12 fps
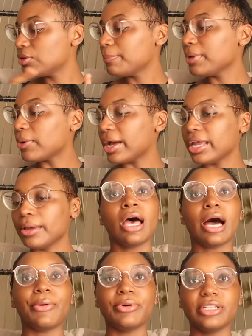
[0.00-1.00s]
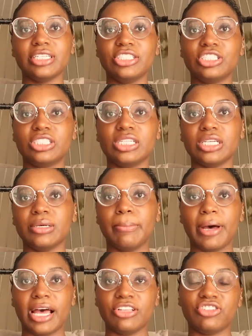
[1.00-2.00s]
be quiet I would leach
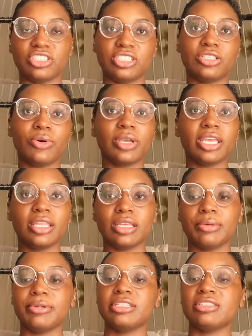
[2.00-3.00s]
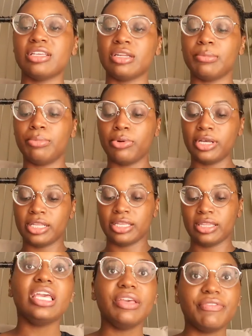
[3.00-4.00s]
them by just soaking them instead of boiling
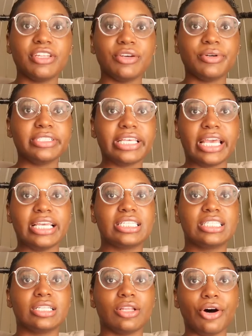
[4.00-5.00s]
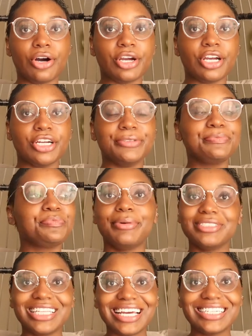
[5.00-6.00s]
them, even though it takes longer. But
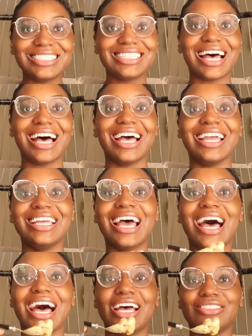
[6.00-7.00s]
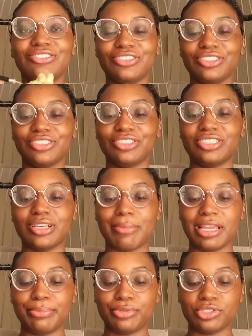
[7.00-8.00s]
with that aside, I drizzled some
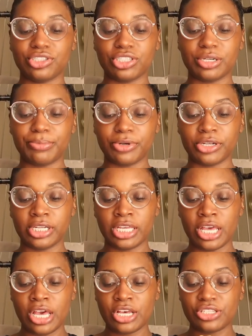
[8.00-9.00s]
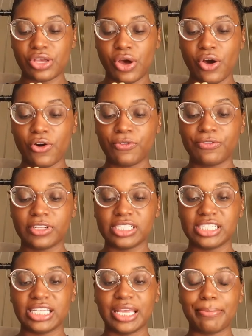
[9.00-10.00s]
maple syrup on it, so
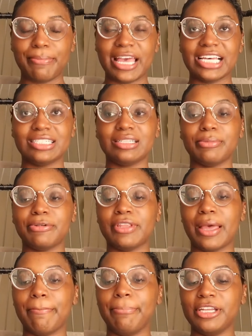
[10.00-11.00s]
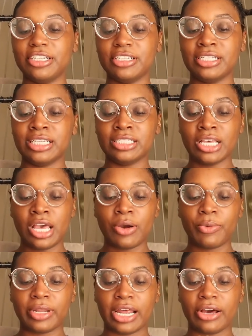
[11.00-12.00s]
hopefully it masks some of that bitterness
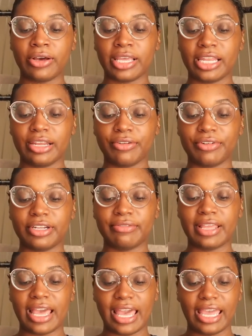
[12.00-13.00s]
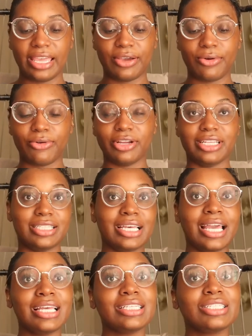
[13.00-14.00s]
without getting rid of that acorny
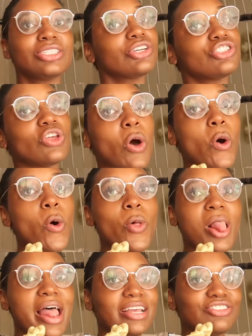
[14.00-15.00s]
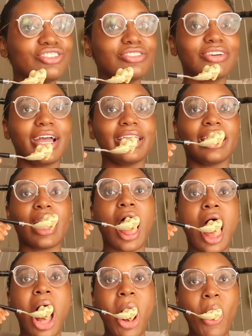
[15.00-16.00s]
taste. So let's try it.